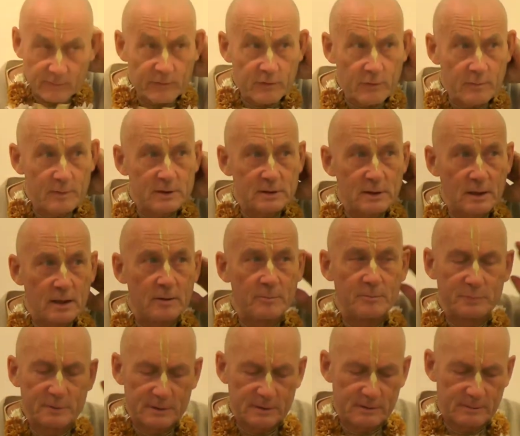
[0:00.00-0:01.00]
from his
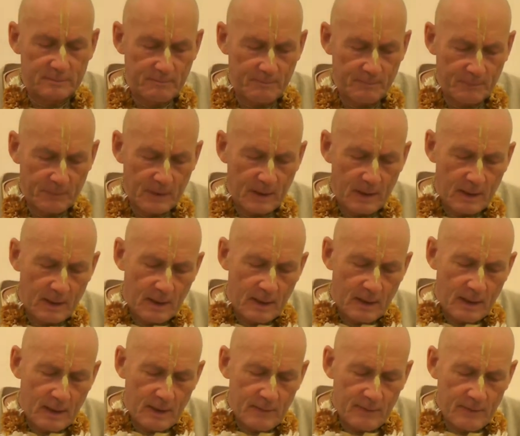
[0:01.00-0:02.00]
lips,
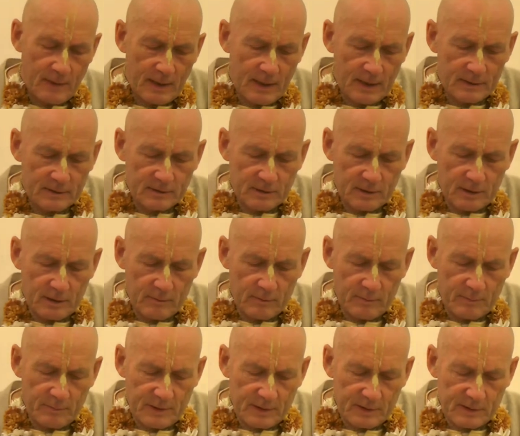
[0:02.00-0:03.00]
and they in turn
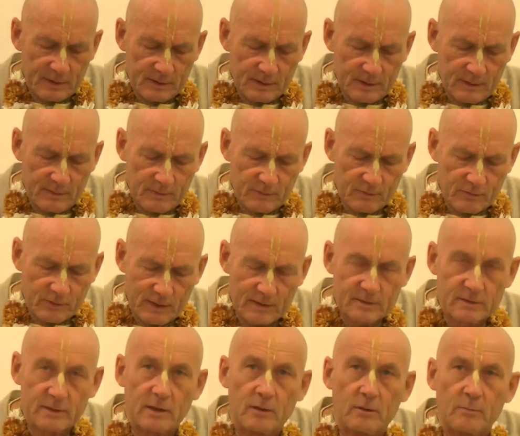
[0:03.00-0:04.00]
repeat it in the
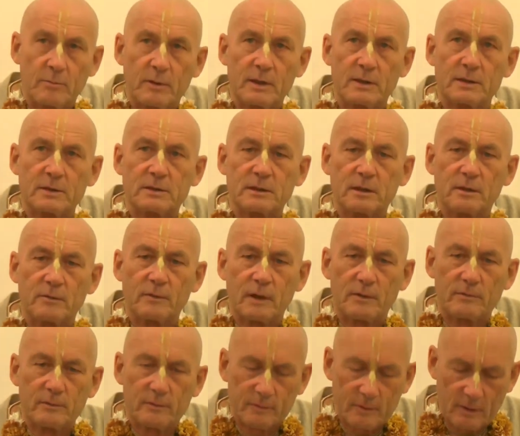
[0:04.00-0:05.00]
transcendental bliss of
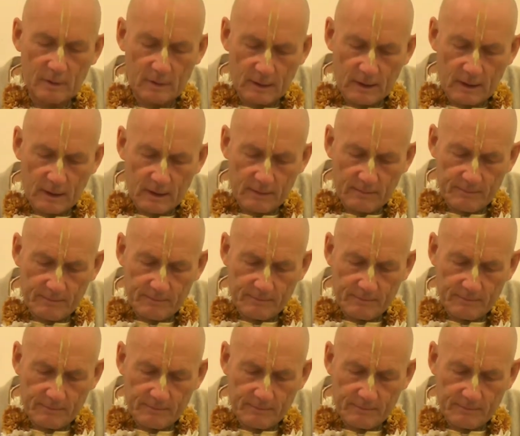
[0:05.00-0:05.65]
love of Godhead.